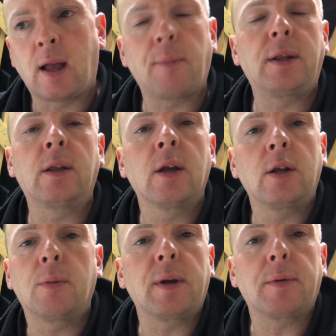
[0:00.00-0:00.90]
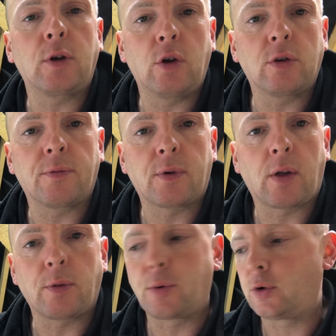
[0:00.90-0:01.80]
I mean, you'll be able to use it for
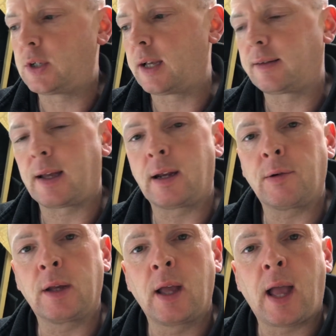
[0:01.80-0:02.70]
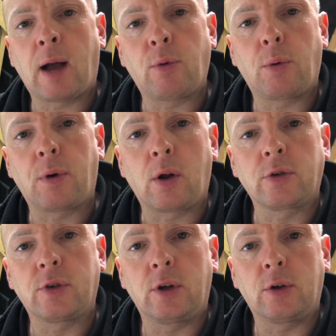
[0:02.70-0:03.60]
other projects anyway, and what we'll
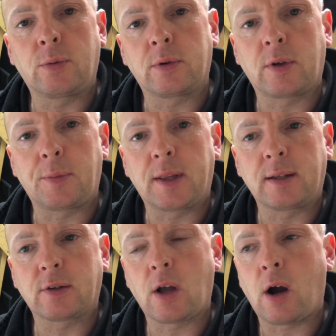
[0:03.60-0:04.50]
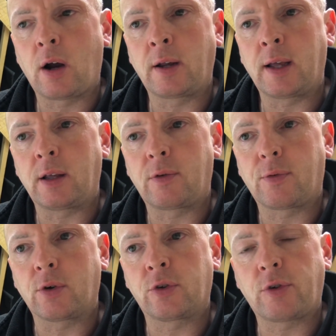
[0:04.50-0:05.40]
also use with some of this card is
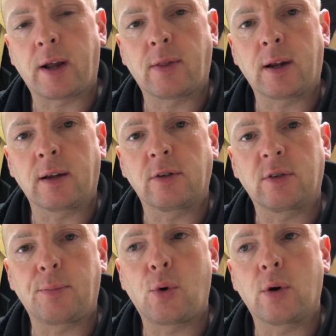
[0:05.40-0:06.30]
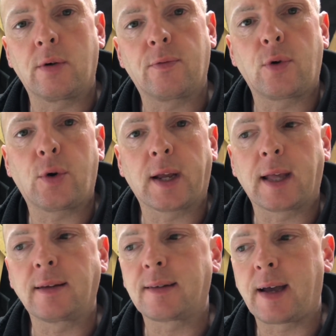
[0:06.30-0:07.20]
for strengthening and support and flooring
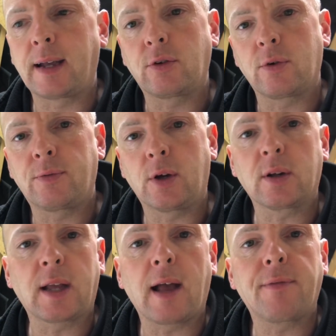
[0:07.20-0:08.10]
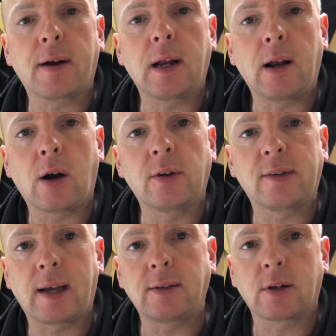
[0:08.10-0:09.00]
inside. So if you can get a fairly large
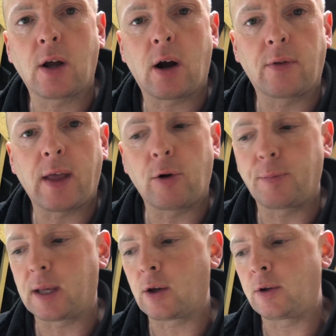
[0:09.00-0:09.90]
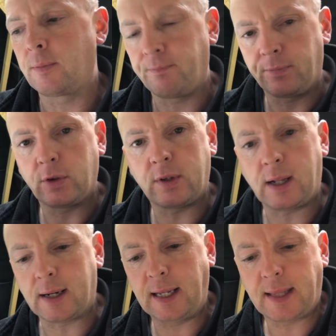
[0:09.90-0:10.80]
size of card, that would be good. So
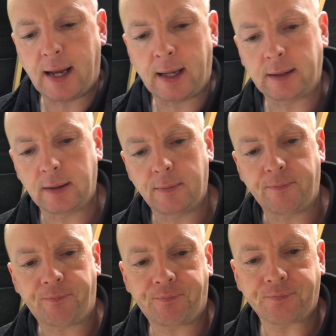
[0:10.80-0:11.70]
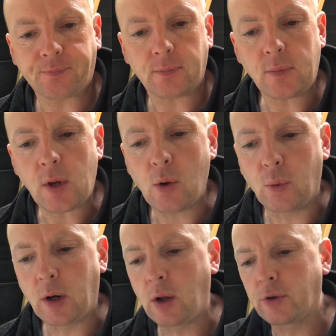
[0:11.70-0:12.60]
you'll need that.
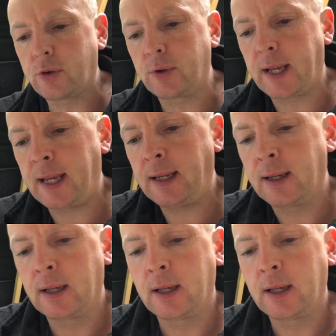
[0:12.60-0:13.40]
We'll also need